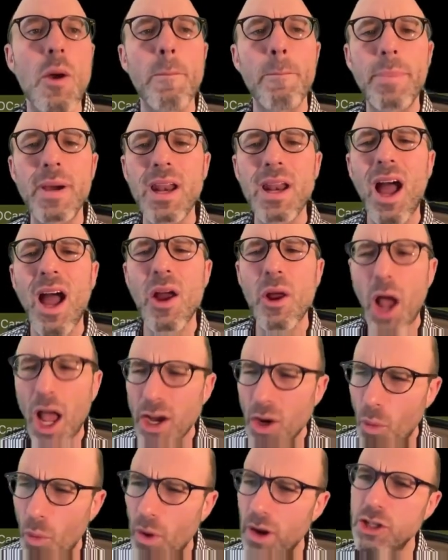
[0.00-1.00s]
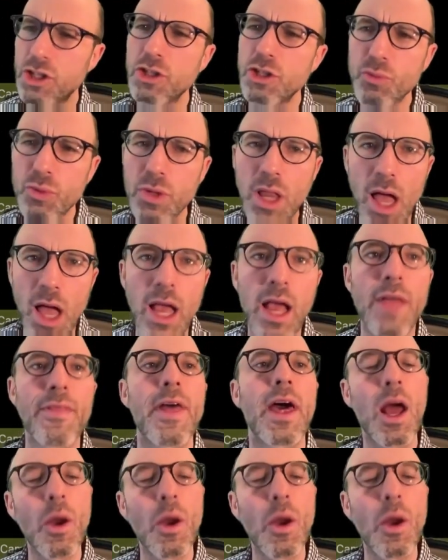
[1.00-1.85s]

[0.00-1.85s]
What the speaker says: but I don't want to just rely on that.